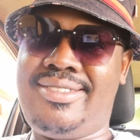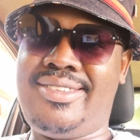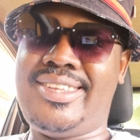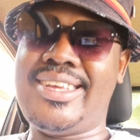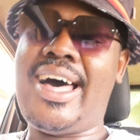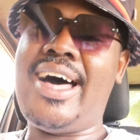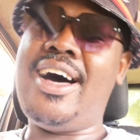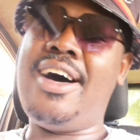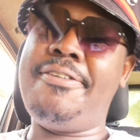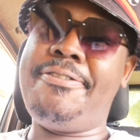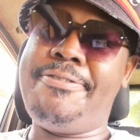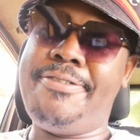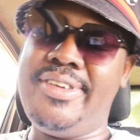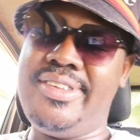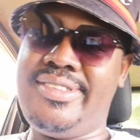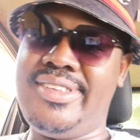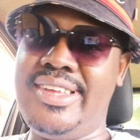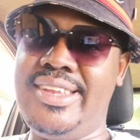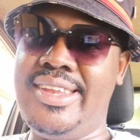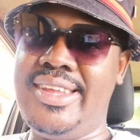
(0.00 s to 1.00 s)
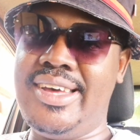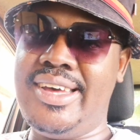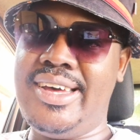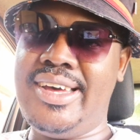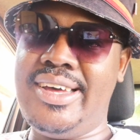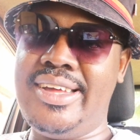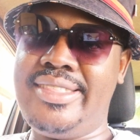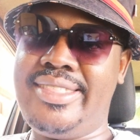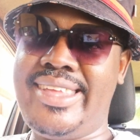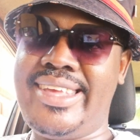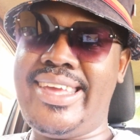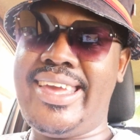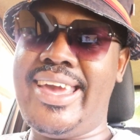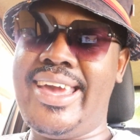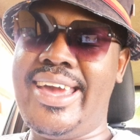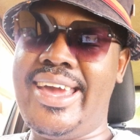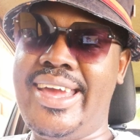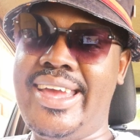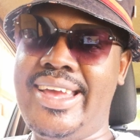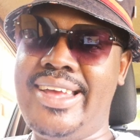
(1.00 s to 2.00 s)
tough as in the
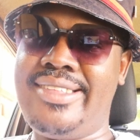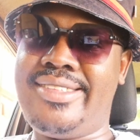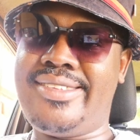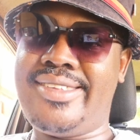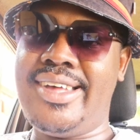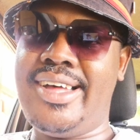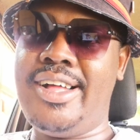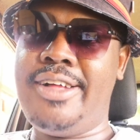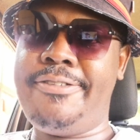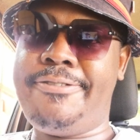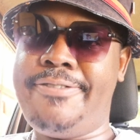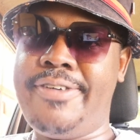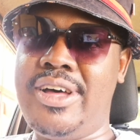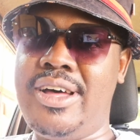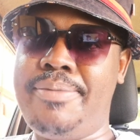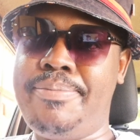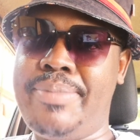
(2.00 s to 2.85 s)
year itself,